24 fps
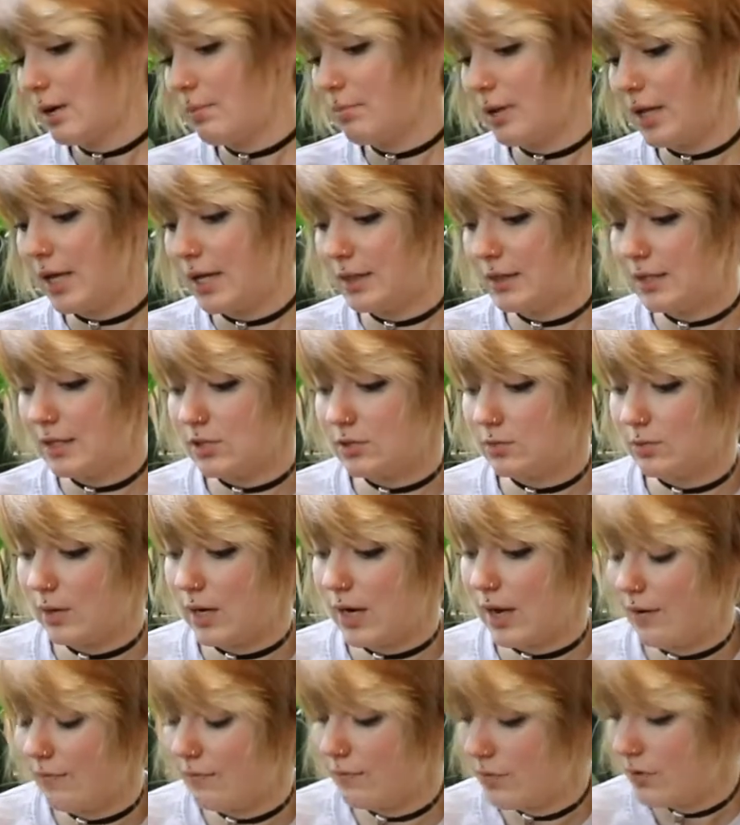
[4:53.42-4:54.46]
gonna plant this one.
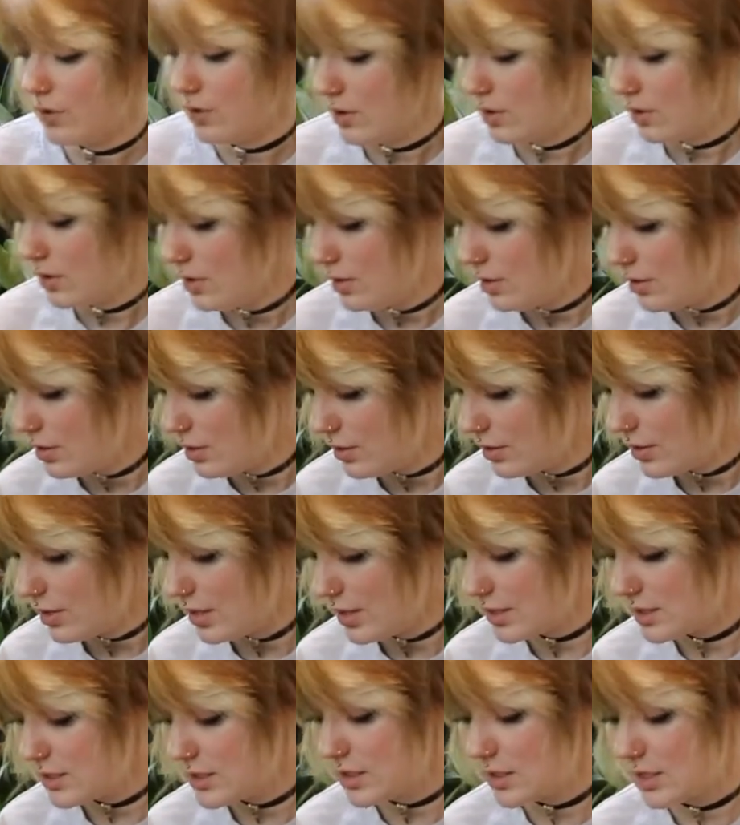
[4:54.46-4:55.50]

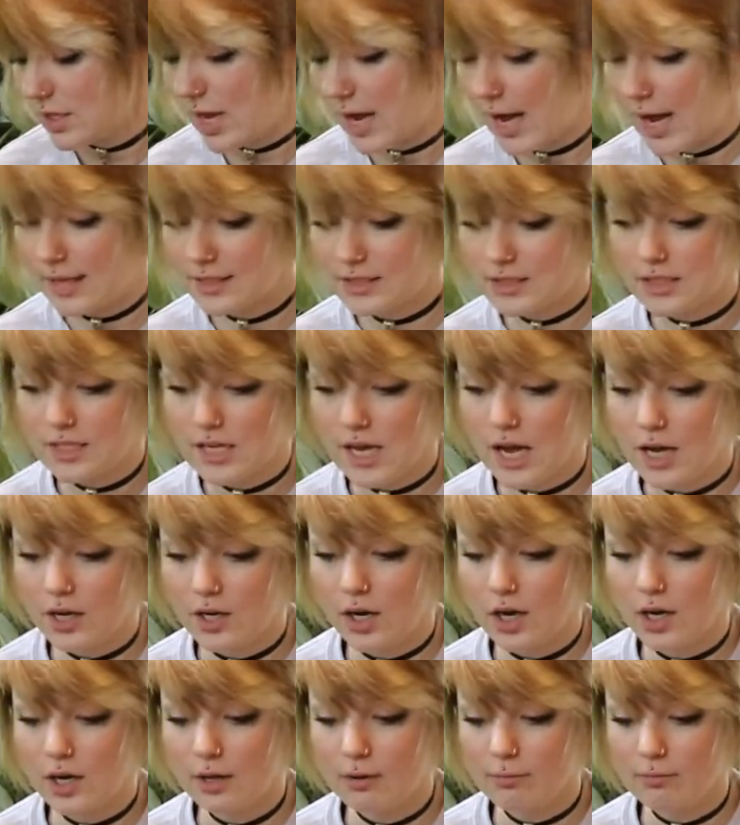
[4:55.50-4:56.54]
This has a tag
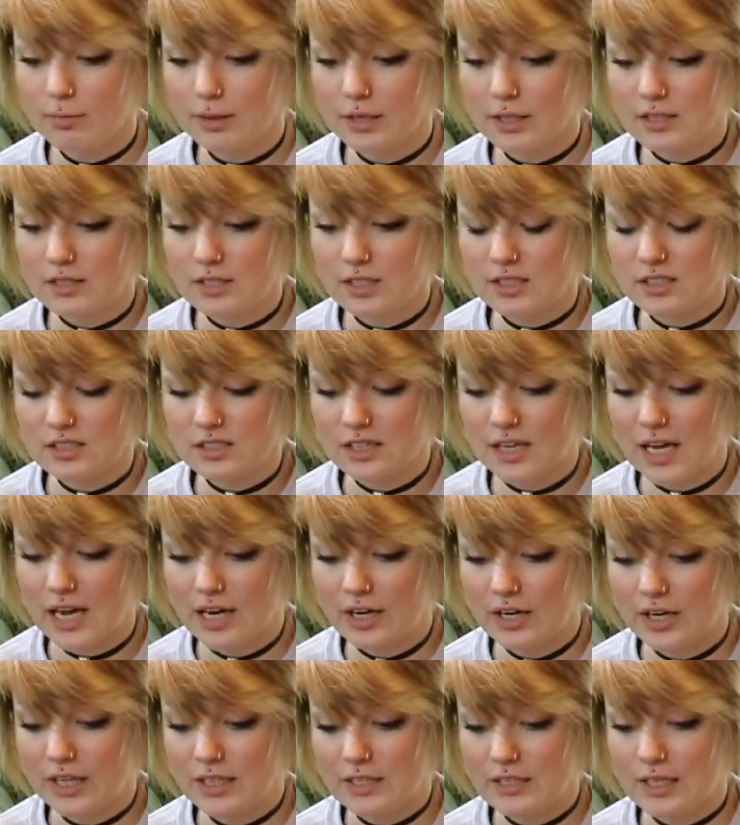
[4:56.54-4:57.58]
on it, but it says
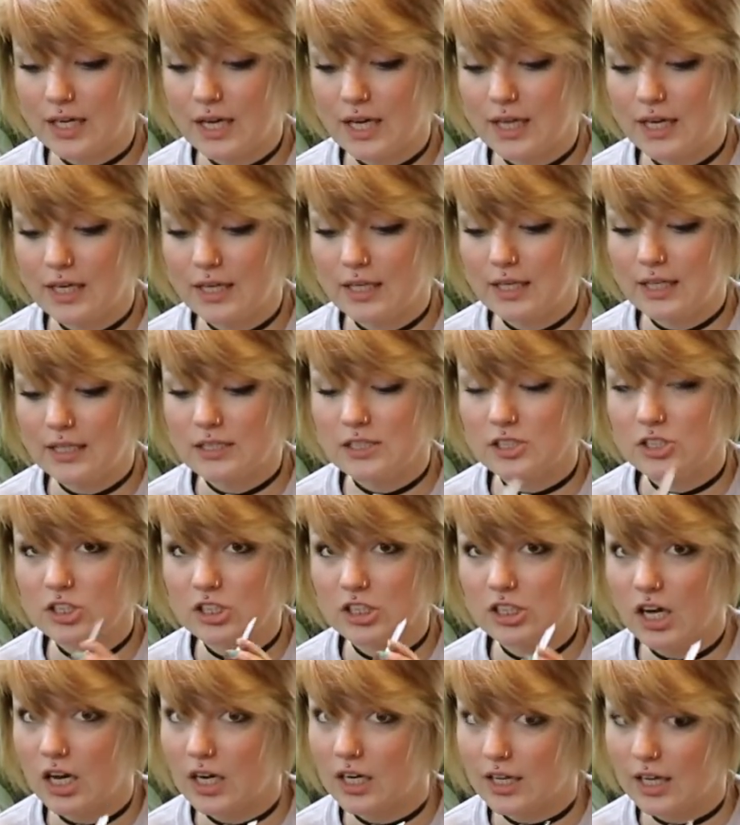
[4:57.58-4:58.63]
carrot, and this is
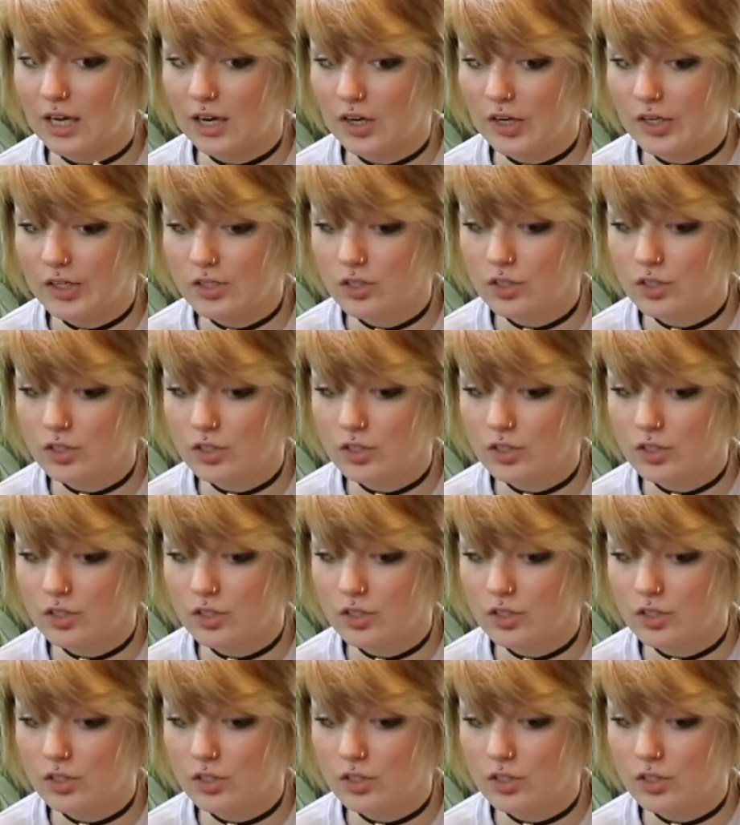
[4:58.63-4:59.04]
not a carrot.